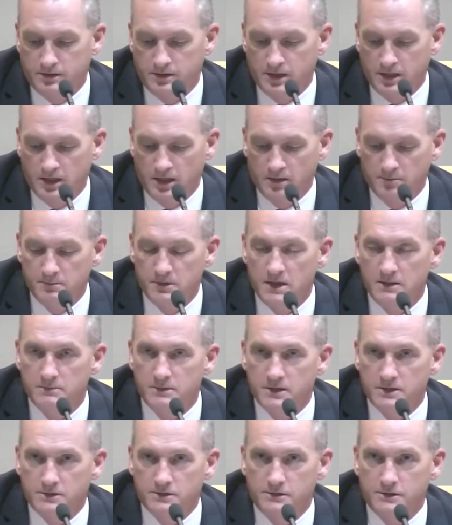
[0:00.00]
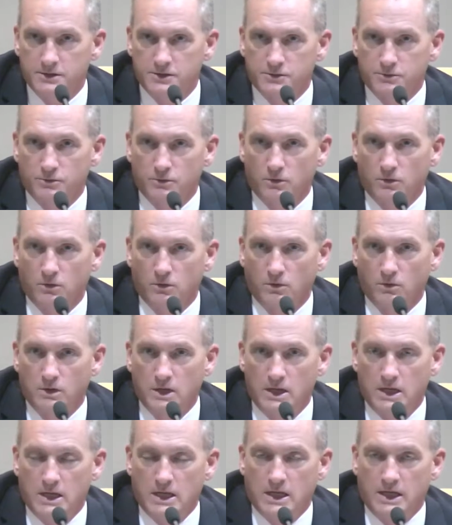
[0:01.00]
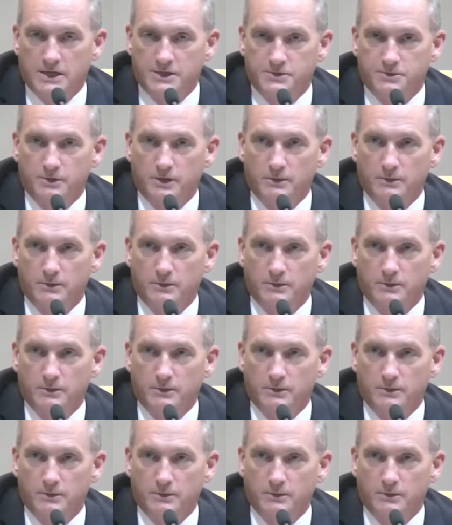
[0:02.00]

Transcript: did an amendment to this rule, and it's